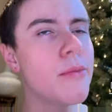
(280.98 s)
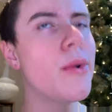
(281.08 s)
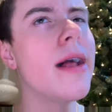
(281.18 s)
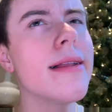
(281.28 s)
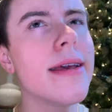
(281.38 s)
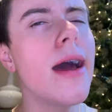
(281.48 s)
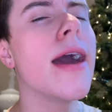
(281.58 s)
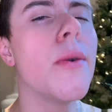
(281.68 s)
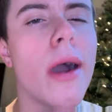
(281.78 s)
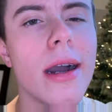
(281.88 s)
Well, in
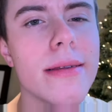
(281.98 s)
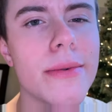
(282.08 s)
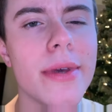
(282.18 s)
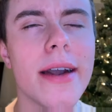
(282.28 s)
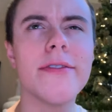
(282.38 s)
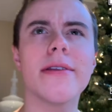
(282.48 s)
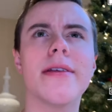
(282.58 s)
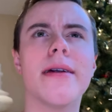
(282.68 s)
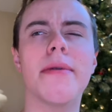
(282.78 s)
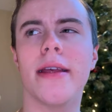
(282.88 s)
Iowa, we have
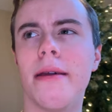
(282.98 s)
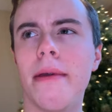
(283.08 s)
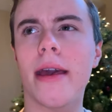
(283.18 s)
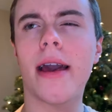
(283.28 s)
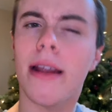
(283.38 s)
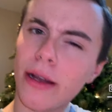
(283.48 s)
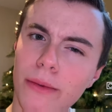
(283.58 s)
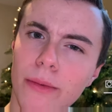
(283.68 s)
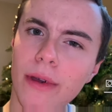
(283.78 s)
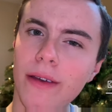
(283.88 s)
a pandemic. I don't
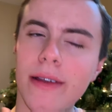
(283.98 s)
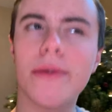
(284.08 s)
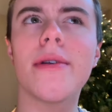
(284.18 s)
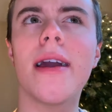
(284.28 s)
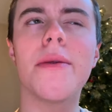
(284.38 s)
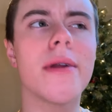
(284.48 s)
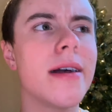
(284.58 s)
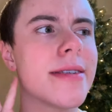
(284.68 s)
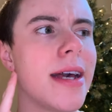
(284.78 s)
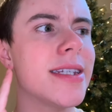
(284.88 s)
know if anywhere
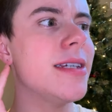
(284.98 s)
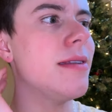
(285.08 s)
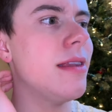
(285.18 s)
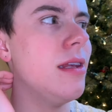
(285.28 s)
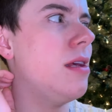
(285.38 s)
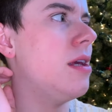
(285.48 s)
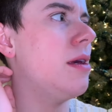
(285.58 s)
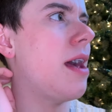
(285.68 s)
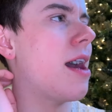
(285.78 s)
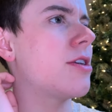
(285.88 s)
else has it,
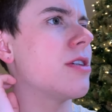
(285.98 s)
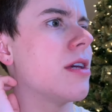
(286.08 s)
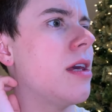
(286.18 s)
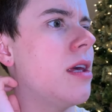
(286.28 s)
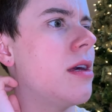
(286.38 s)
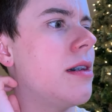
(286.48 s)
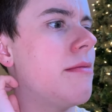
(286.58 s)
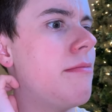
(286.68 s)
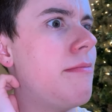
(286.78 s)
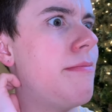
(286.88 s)
actually.
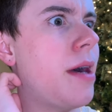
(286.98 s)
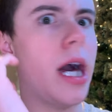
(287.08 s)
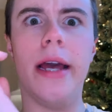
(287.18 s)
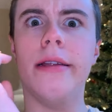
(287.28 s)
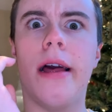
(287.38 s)
But,